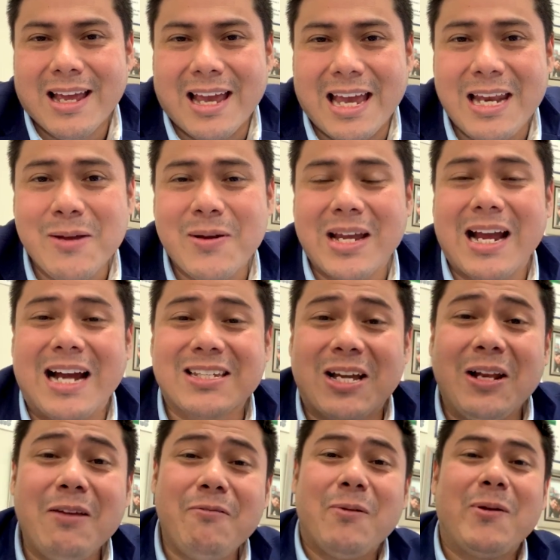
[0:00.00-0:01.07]
Anyway, guys, I'll
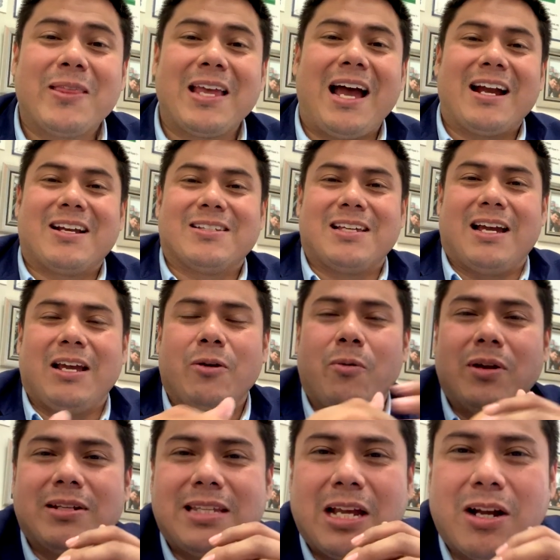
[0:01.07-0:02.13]
leave you with that because I don't
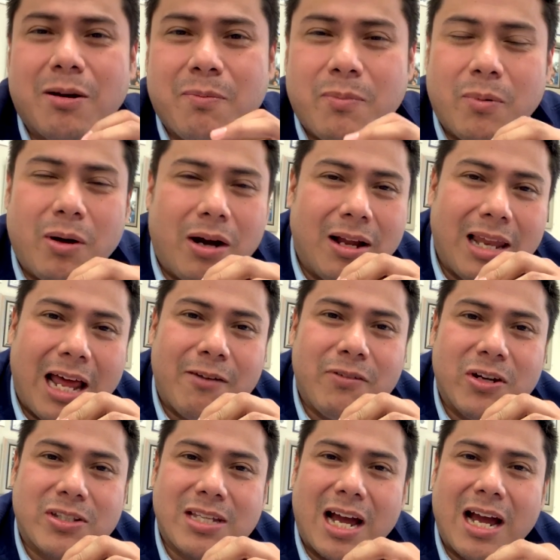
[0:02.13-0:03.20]
want to take up a lot of
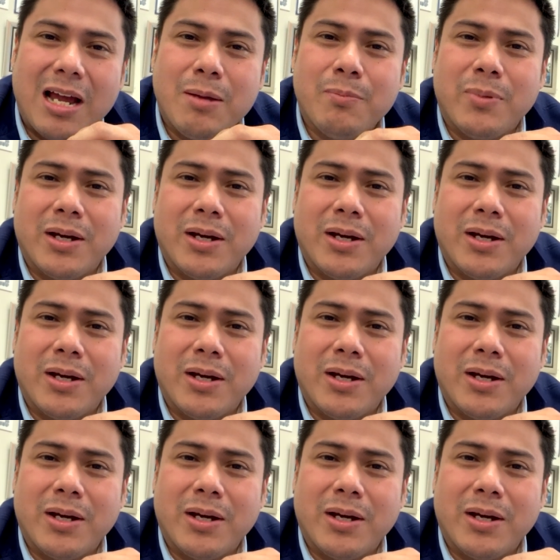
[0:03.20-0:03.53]
your time.